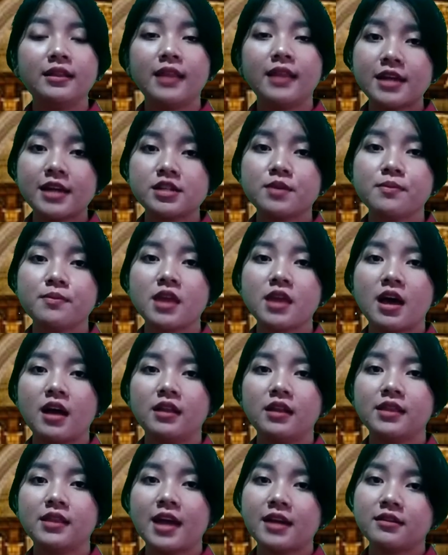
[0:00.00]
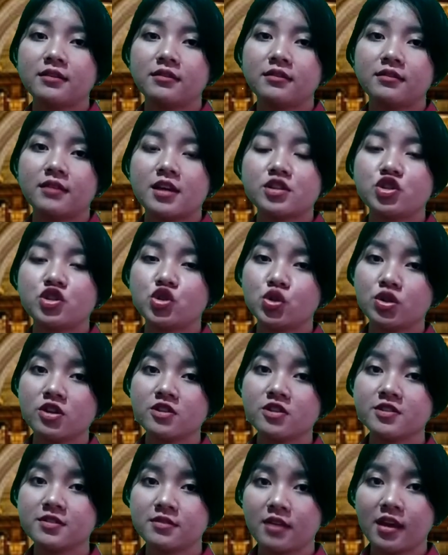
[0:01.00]
let the
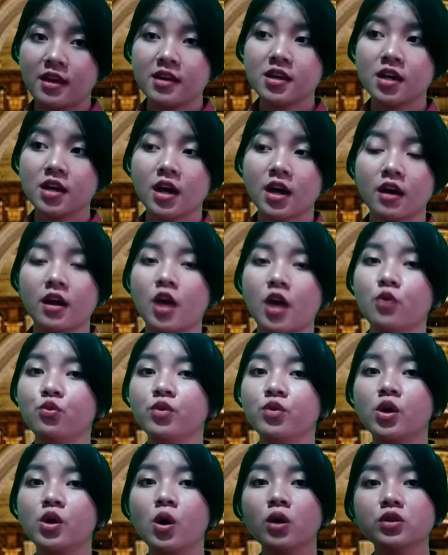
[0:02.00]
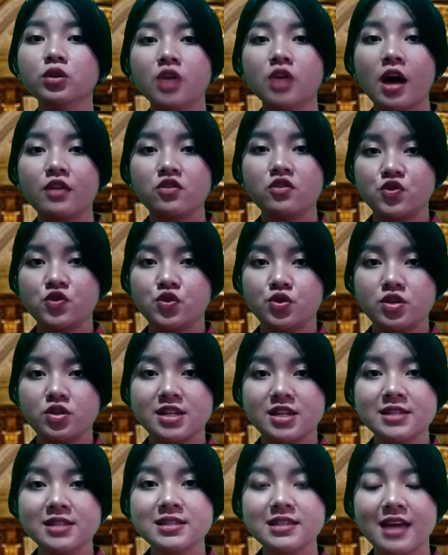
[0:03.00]
students think, and we go to other
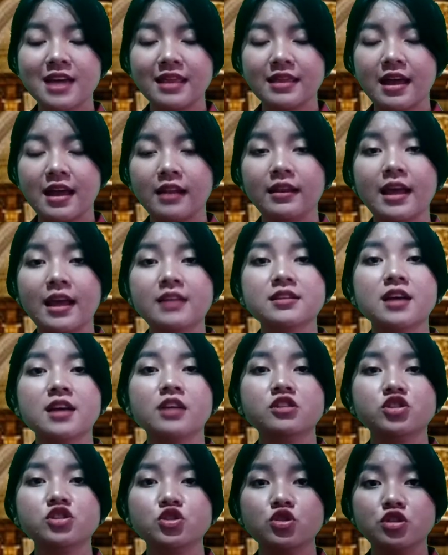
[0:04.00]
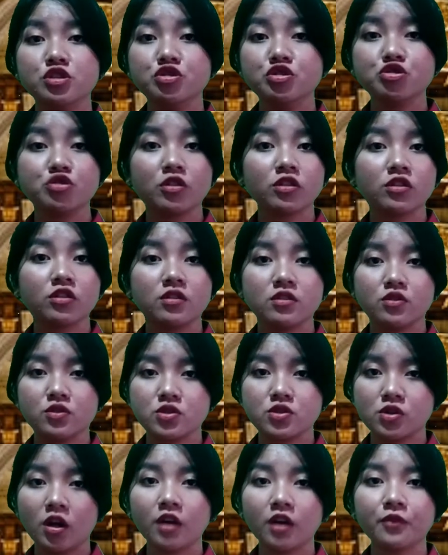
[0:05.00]
students and then let the other students
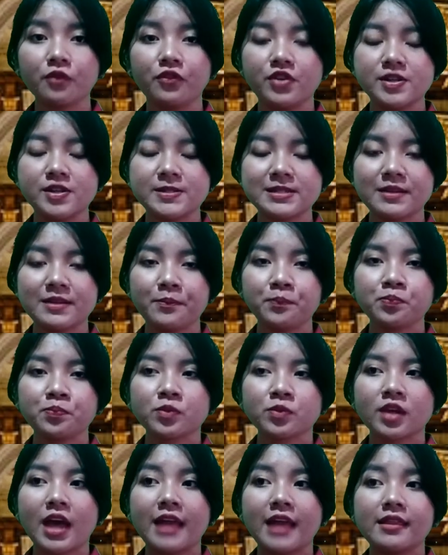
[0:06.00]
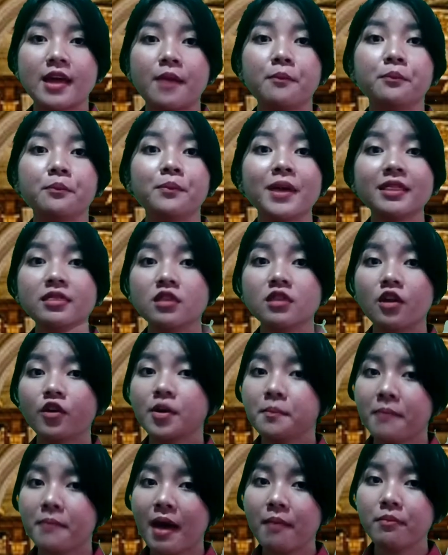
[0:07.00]
to talk first. And then, but
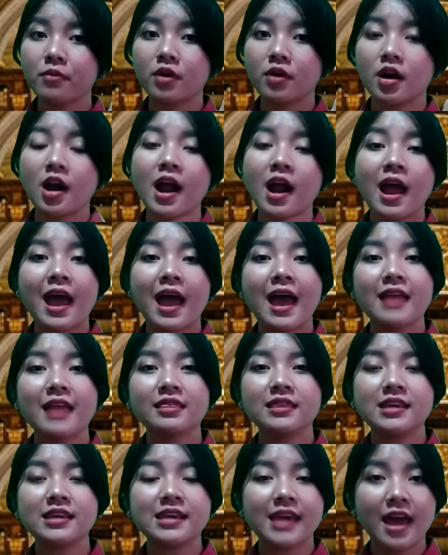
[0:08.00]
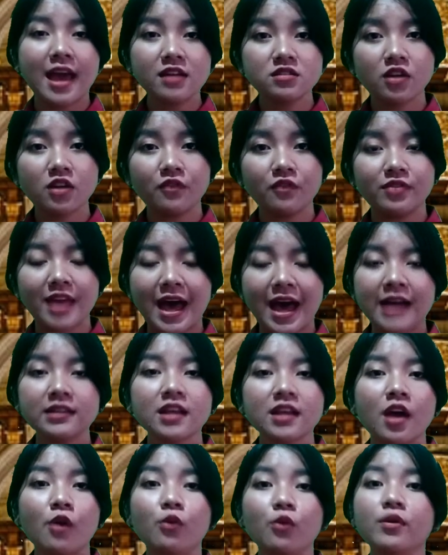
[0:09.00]
remember, at the end of that,
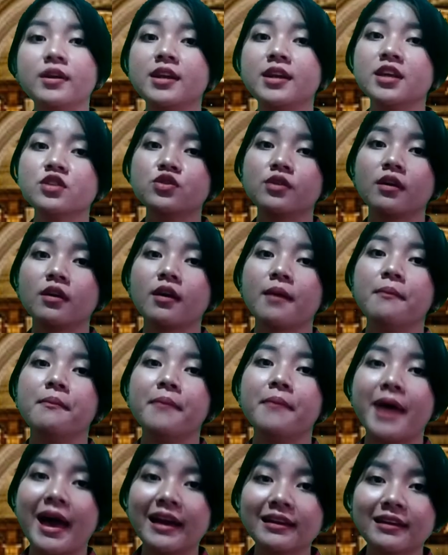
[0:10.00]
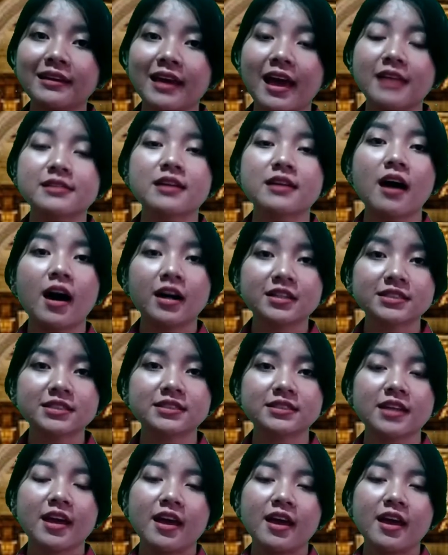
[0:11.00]
we need to come back and ask